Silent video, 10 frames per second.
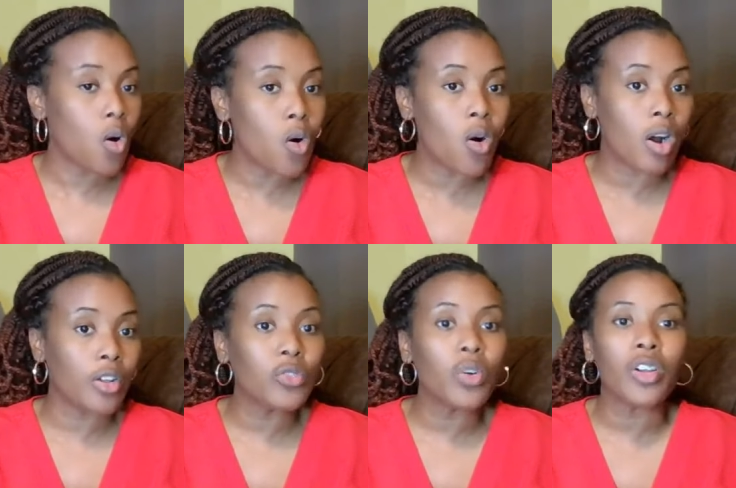
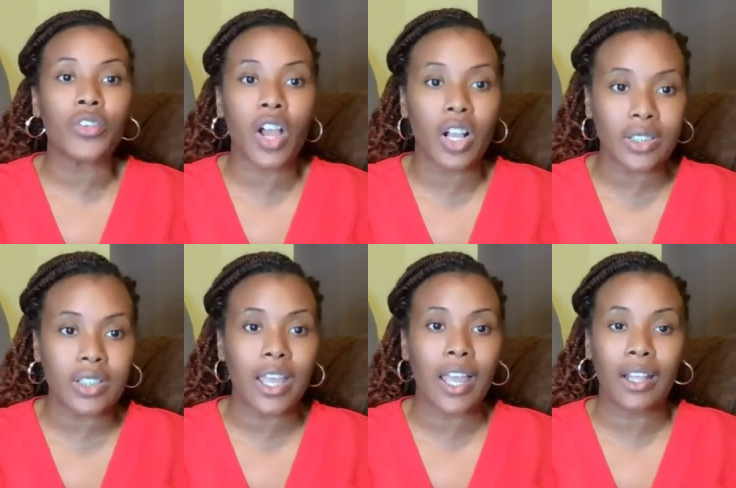or you are not
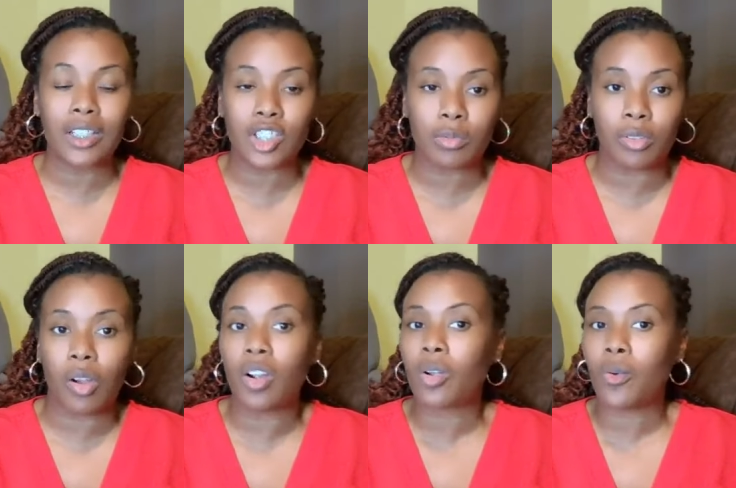
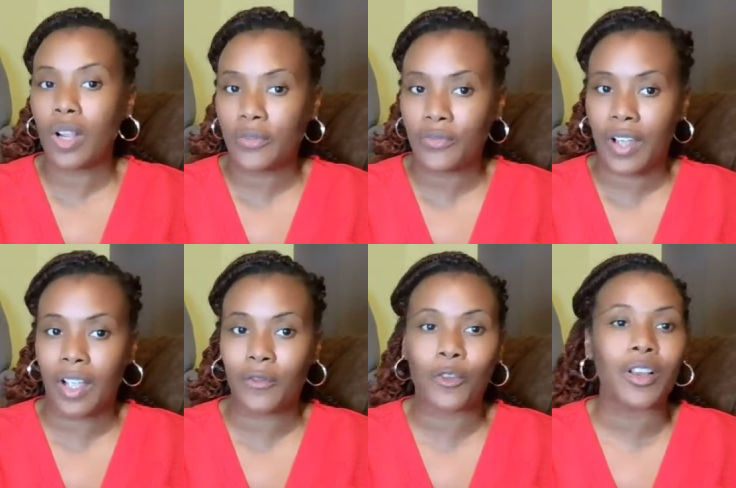eligible or
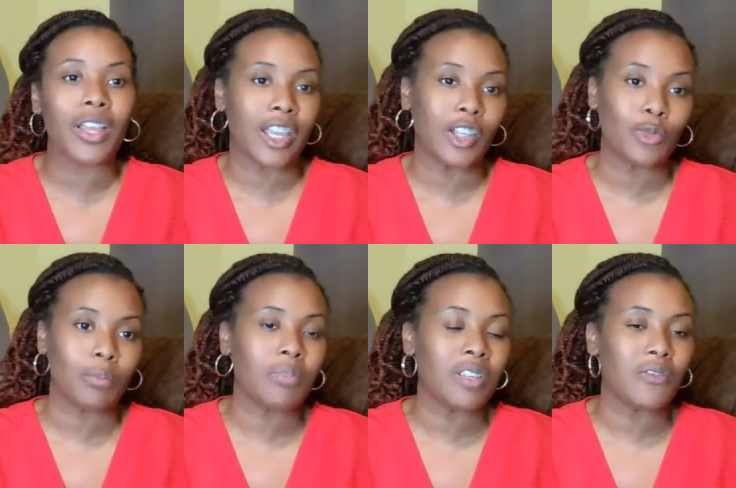qualified for an
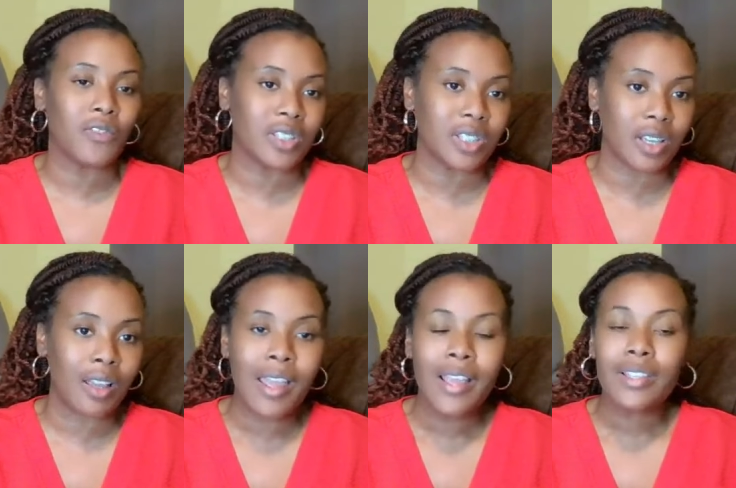H1B
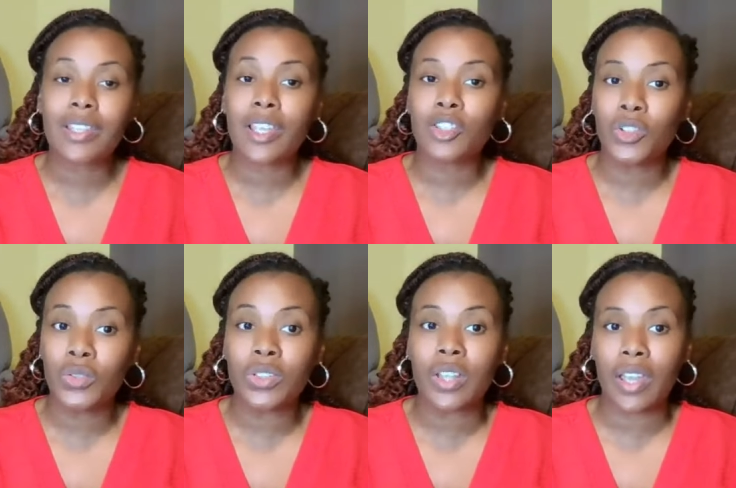visa? Stay
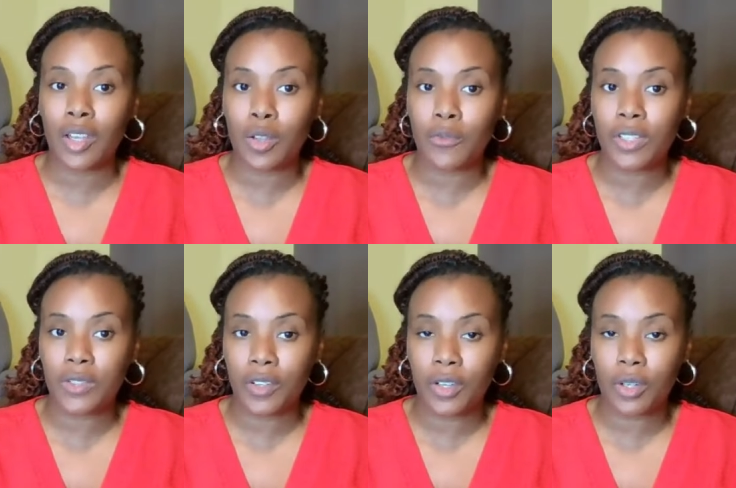tuned to the end of
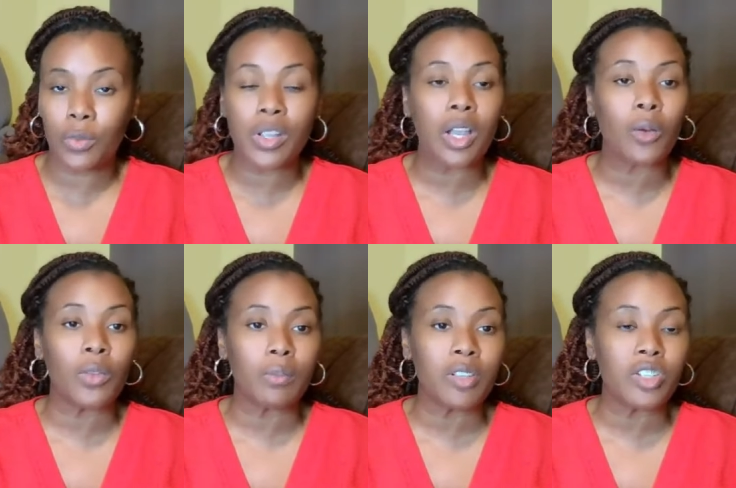this video where I
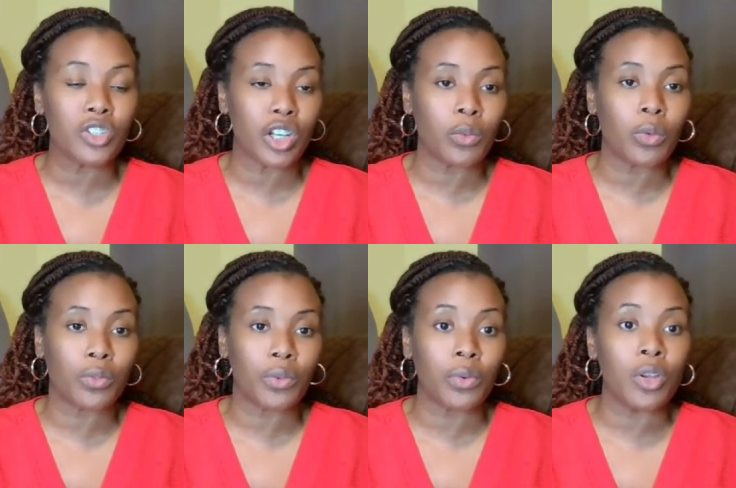will be sharing
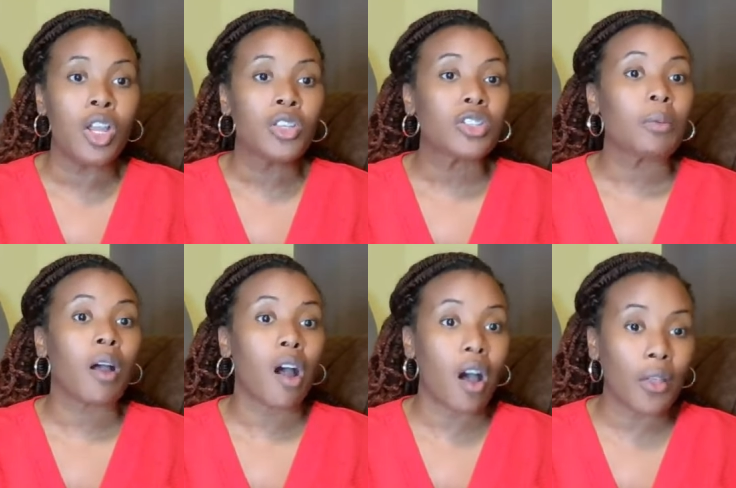with you
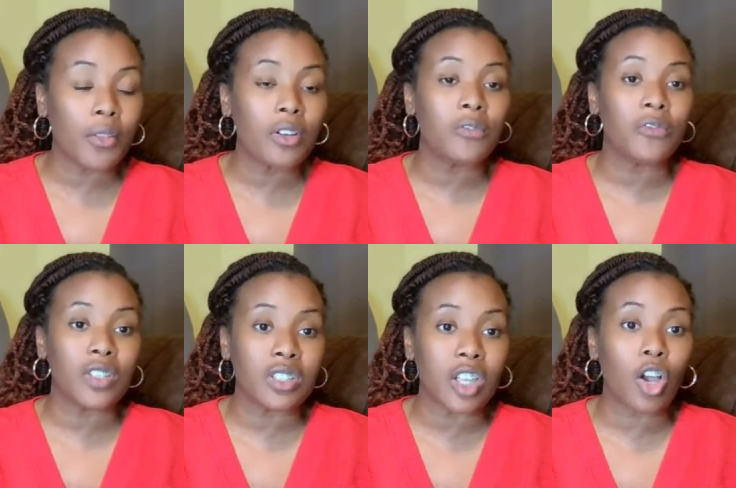some other
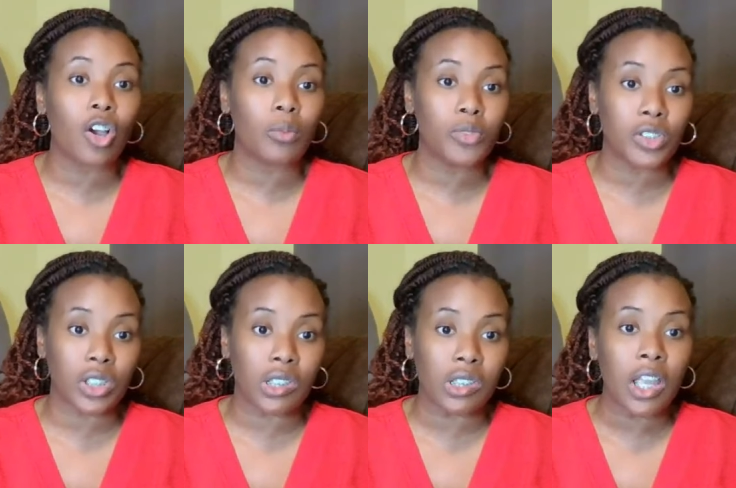visa
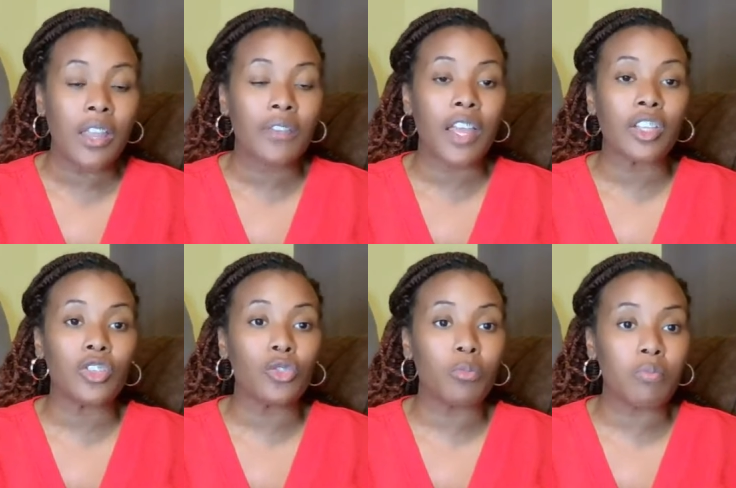options that
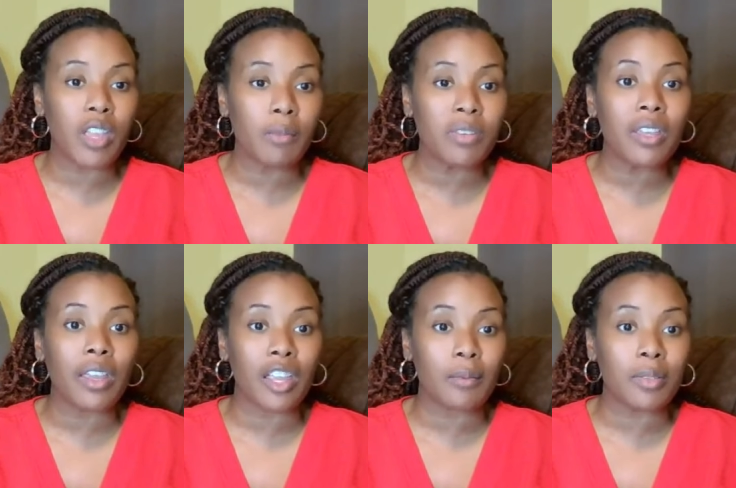you may
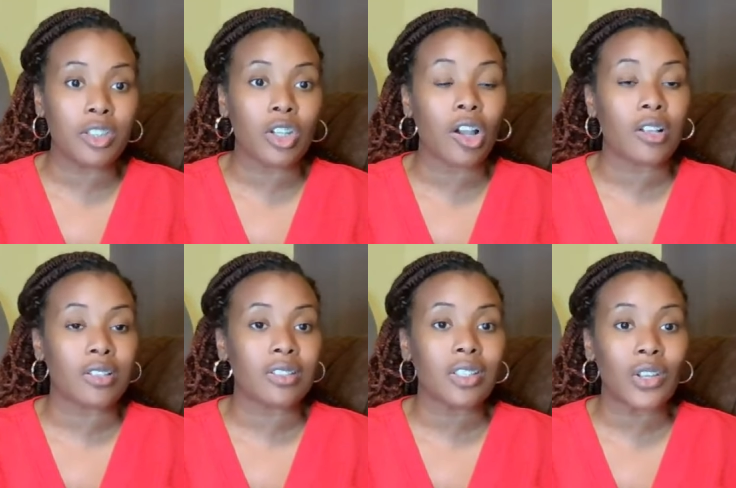be able to
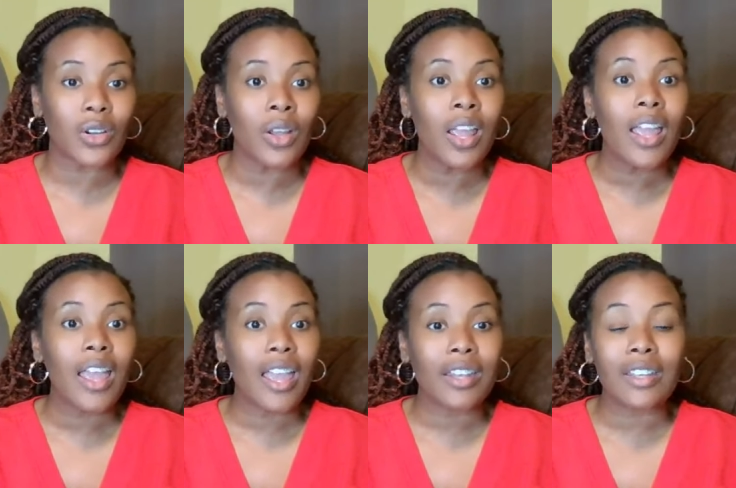consider
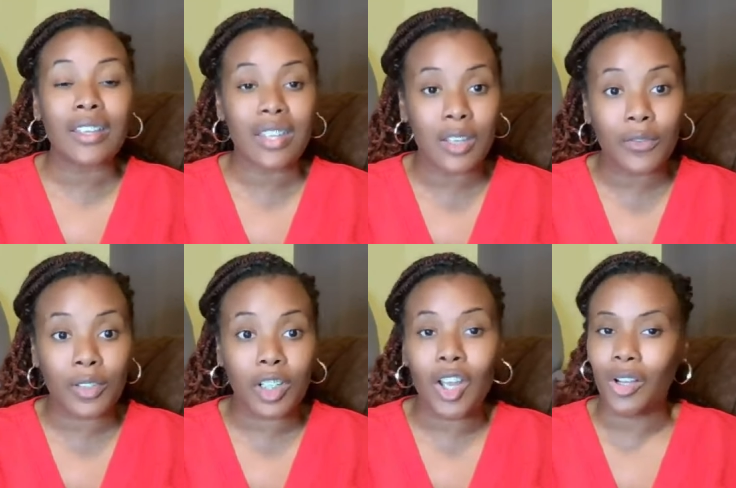and
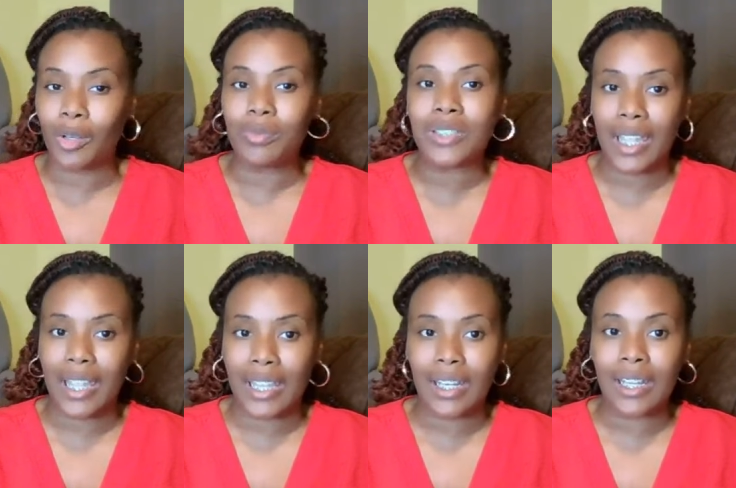even
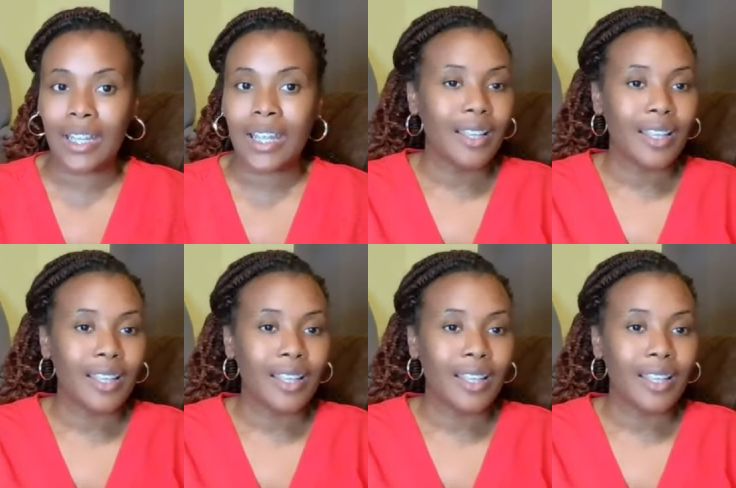obtain.